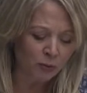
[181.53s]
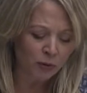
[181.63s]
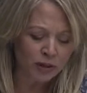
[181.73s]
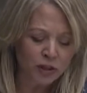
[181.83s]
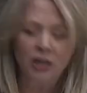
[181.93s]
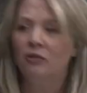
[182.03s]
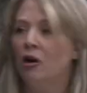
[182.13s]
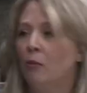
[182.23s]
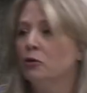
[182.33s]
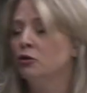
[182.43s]
appreciated the
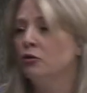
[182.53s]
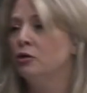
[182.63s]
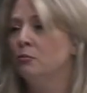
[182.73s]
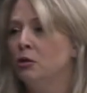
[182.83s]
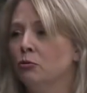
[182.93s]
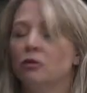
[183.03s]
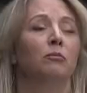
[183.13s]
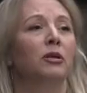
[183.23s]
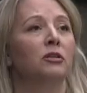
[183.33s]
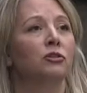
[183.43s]
opportunity to meet with the
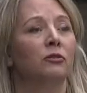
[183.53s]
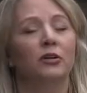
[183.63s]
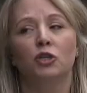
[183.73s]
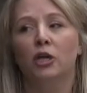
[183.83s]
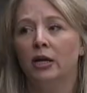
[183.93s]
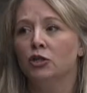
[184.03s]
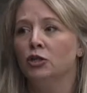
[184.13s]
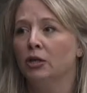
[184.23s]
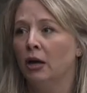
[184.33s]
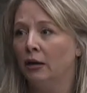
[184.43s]
Minister of
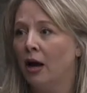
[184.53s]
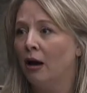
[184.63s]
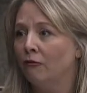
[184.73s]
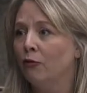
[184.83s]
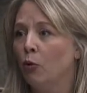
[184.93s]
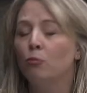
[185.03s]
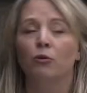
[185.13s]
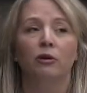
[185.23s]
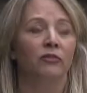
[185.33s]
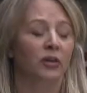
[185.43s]
Education and have phone
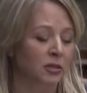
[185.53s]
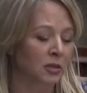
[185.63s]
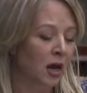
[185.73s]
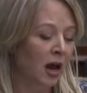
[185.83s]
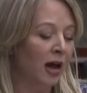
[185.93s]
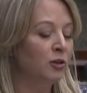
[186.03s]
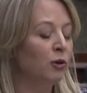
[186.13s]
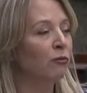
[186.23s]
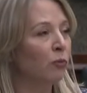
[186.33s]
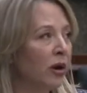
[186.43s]
briefings and to
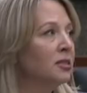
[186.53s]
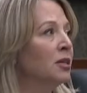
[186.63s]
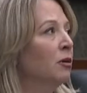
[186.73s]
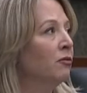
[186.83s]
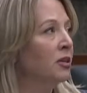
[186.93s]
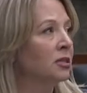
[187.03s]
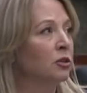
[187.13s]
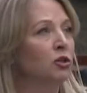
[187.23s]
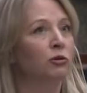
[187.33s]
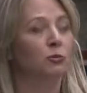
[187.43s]
have raised some of these
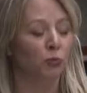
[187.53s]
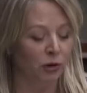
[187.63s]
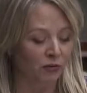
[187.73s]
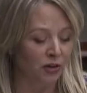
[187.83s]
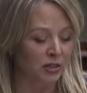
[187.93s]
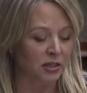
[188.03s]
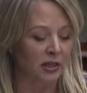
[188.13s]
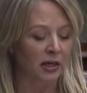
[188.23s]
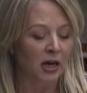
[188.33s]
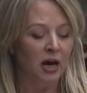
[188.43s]
issues previously.